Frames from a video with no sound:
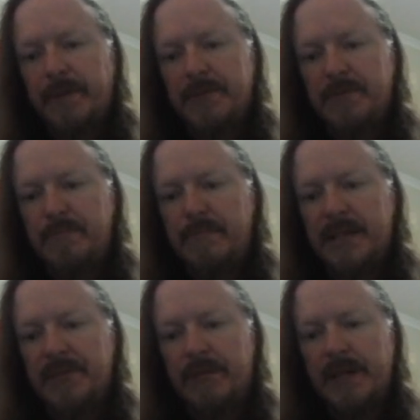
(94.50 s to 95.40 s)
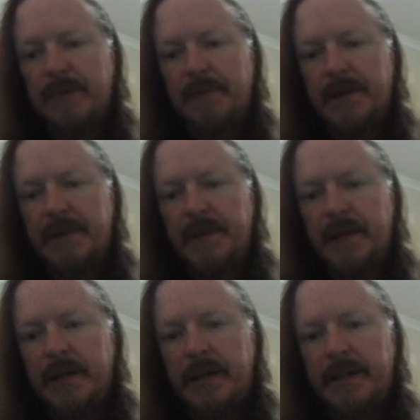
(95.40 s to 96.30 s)
Just mess around with that
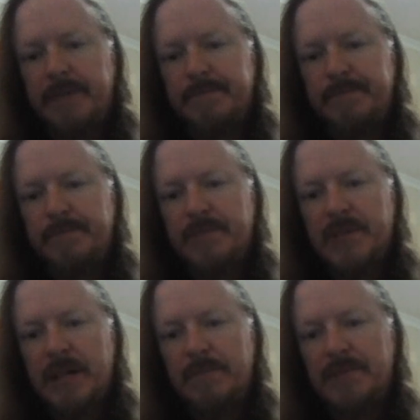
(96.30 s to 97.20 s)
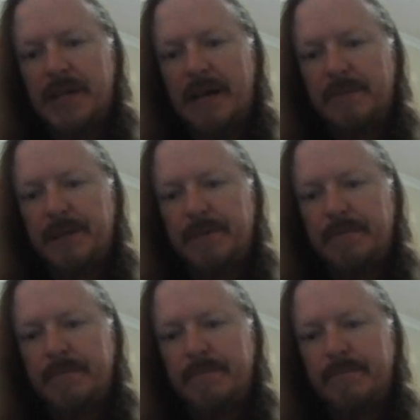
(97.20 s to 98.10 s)
there. Something's
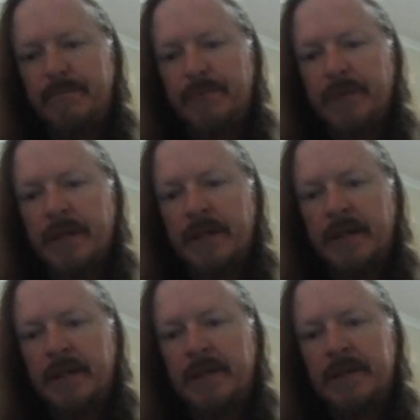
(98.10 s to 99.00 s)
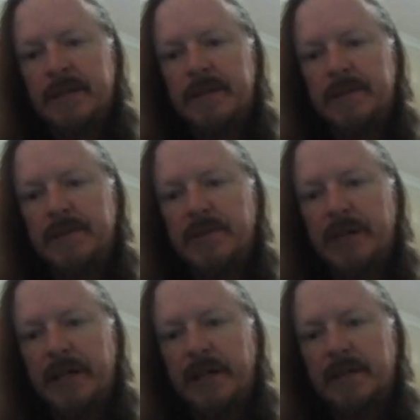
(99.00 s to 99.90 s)
happening. There's
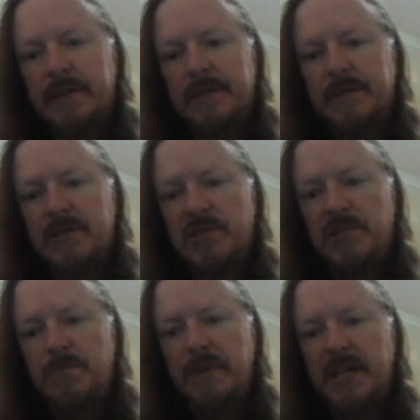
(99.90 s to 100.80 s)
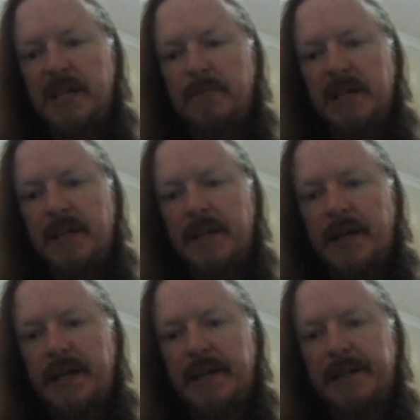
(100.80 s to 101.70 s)
like a spinny bit
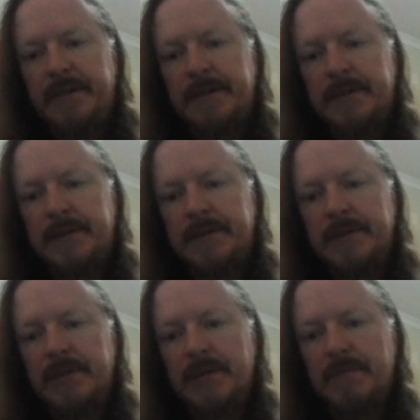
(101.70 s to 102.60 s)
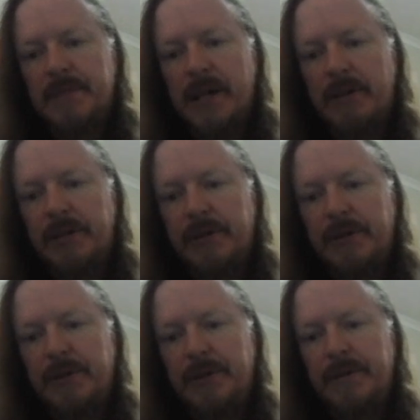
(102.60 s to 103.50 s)
there. Something's going
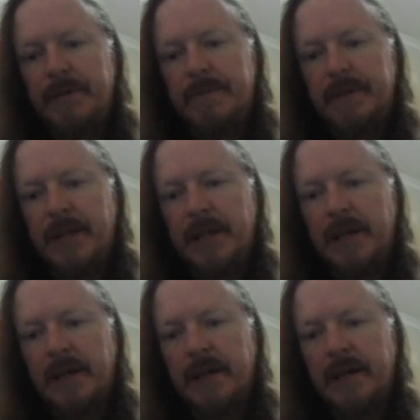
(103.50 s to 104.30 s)
on, I think.